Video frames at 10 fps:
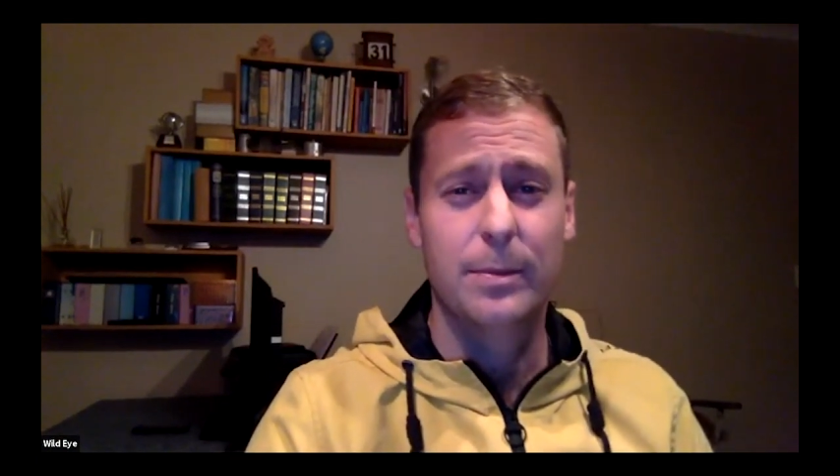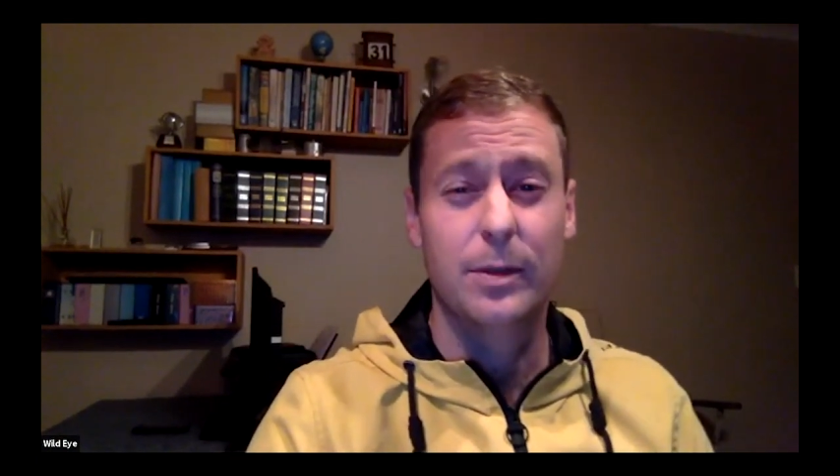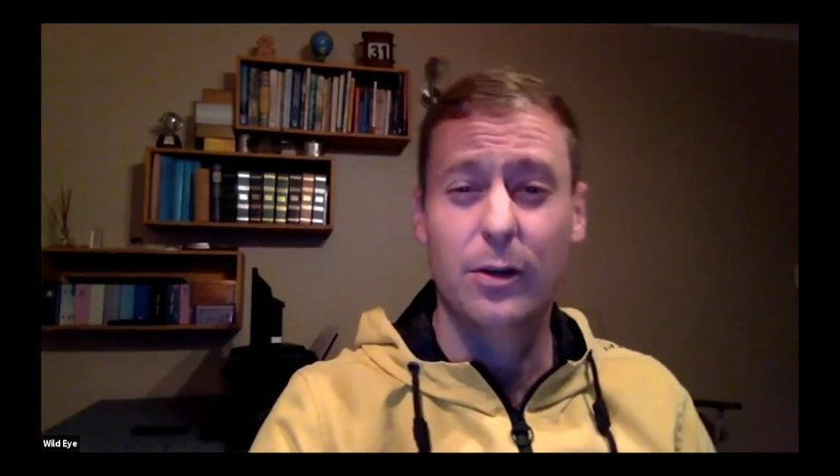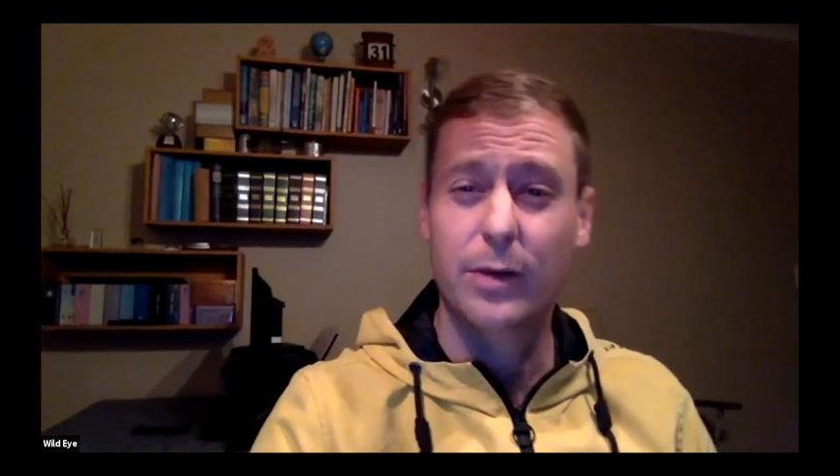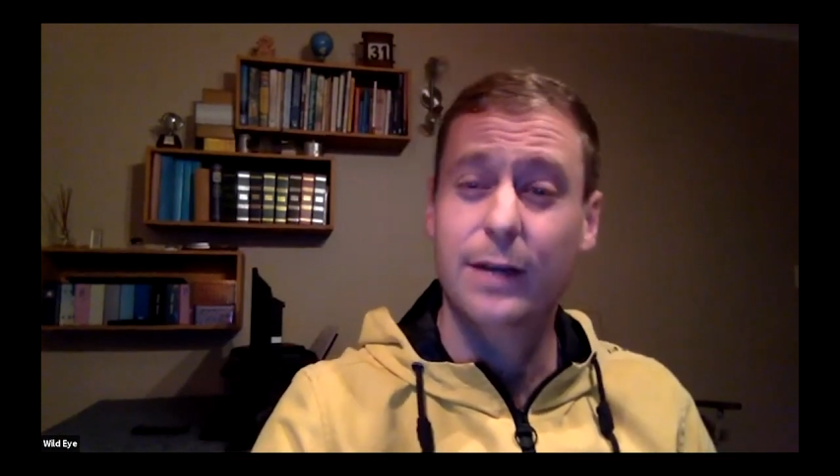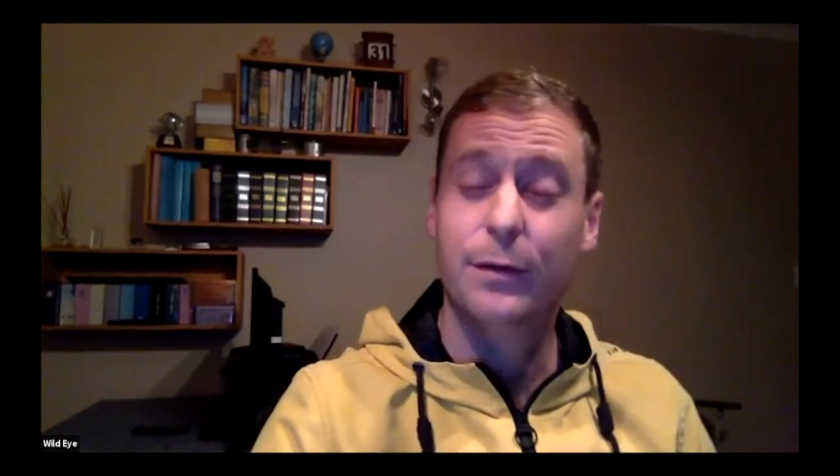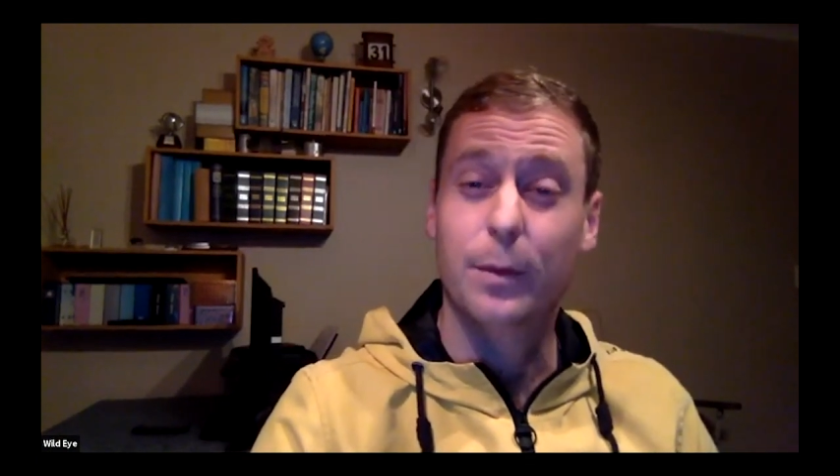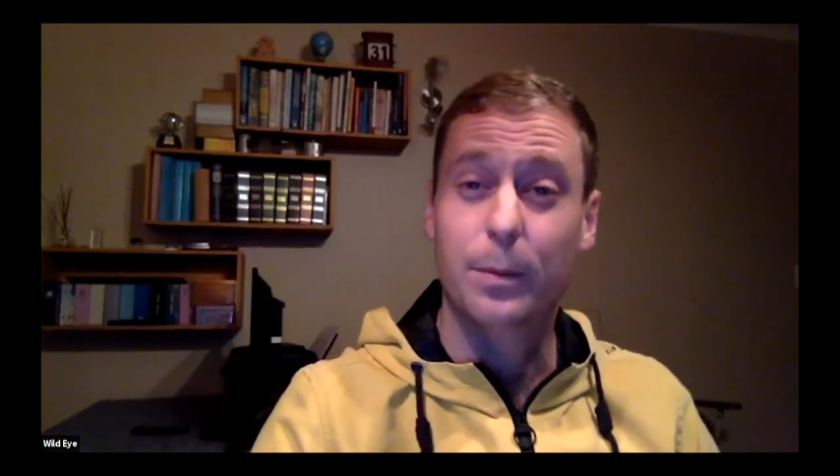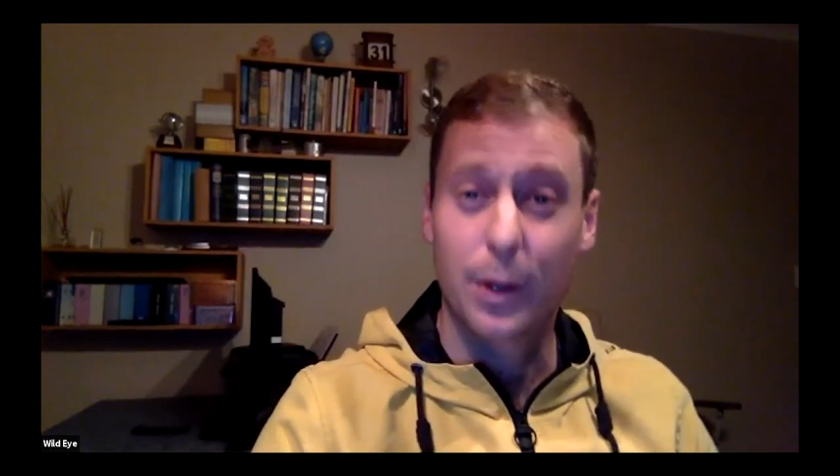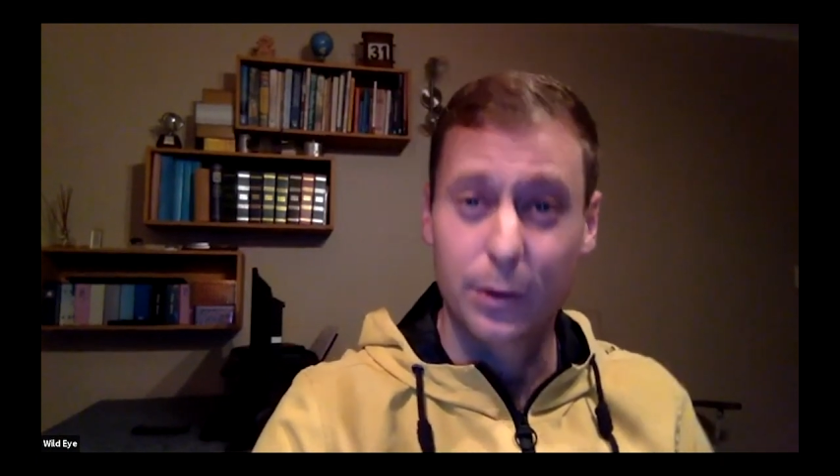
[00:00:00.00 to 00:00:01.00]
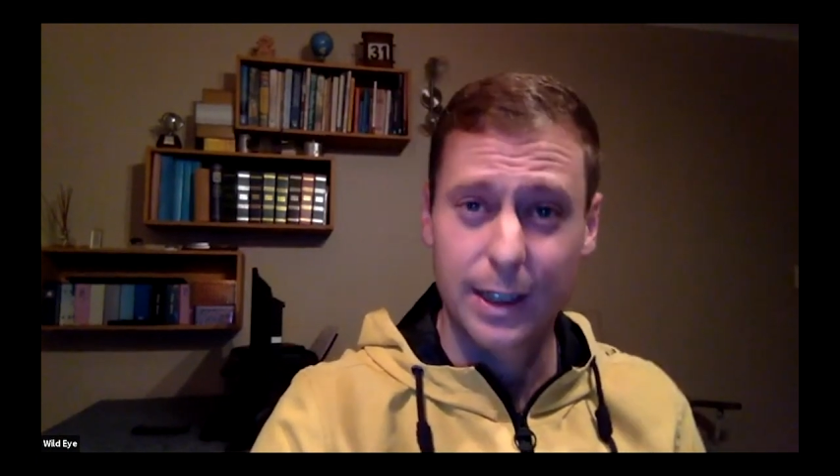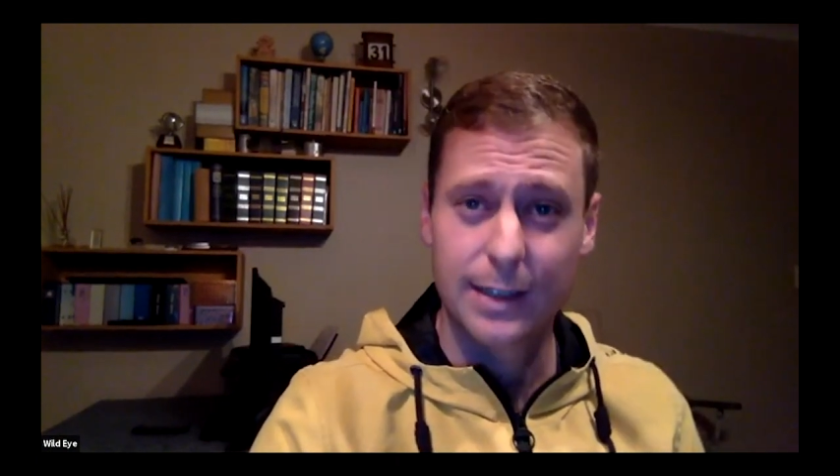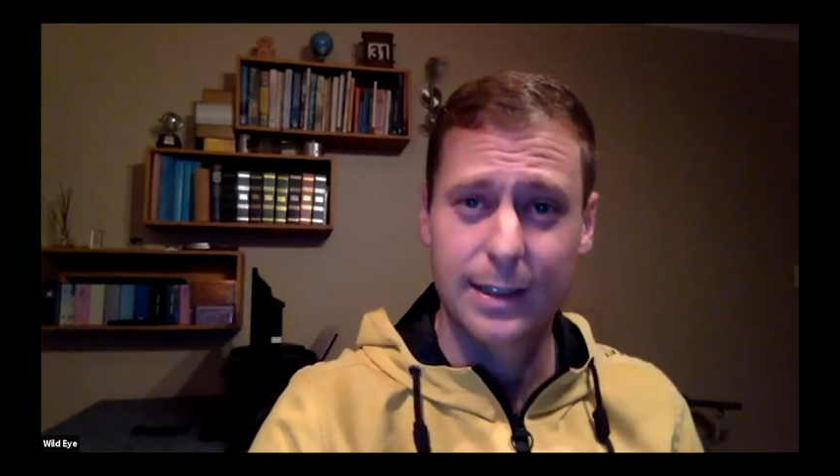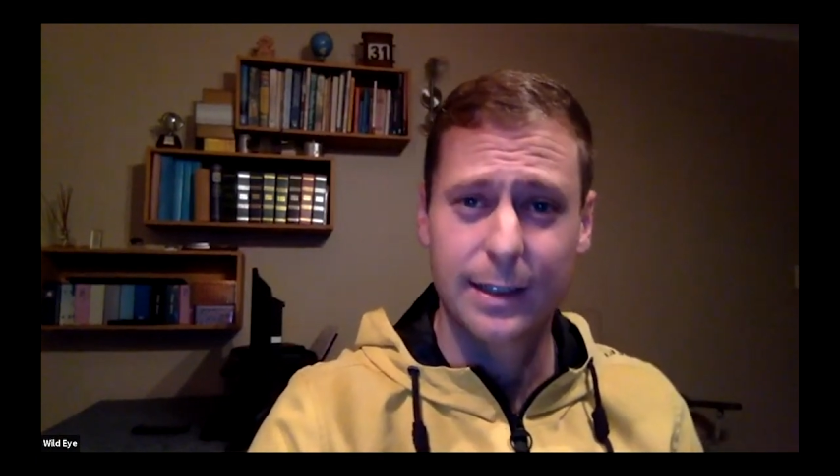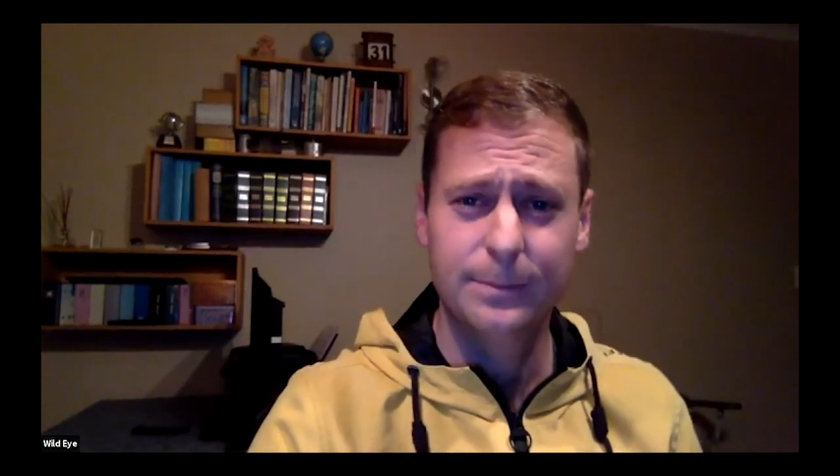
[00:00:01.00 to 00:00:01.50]
not really for
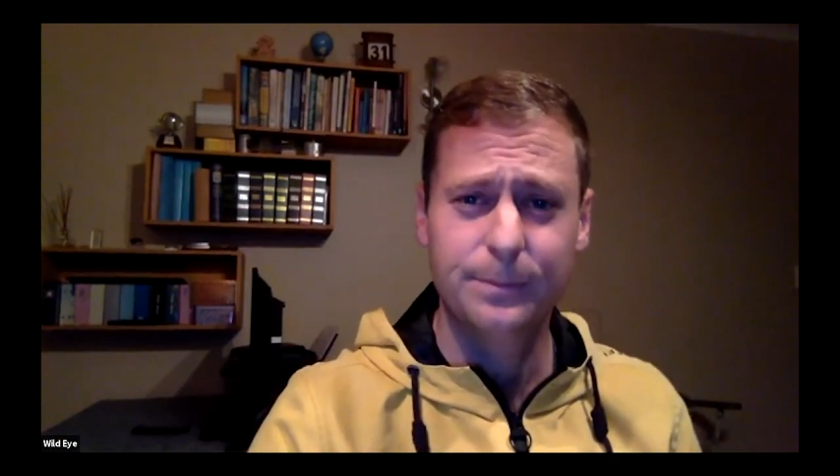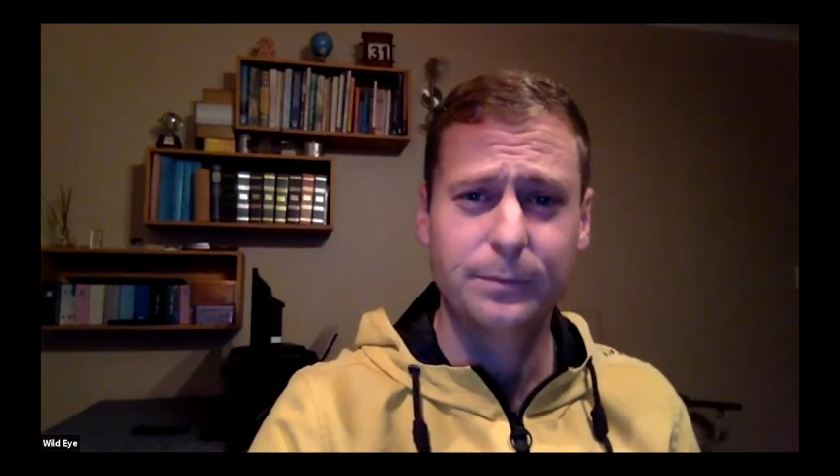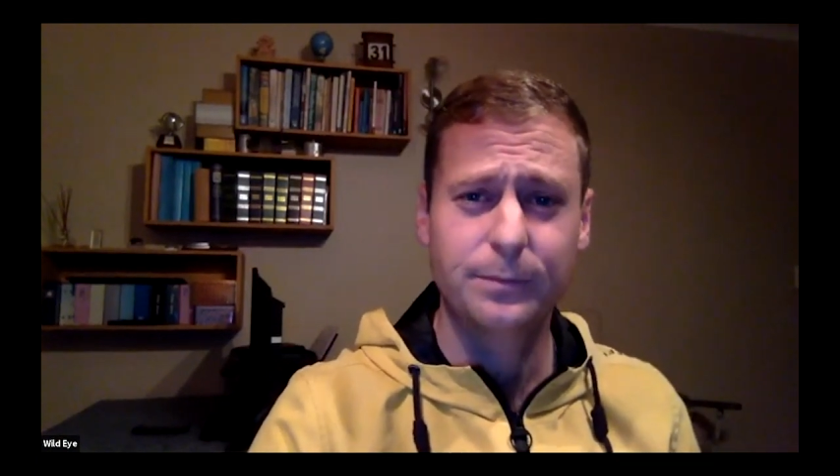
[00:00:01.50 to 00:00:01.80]
processing,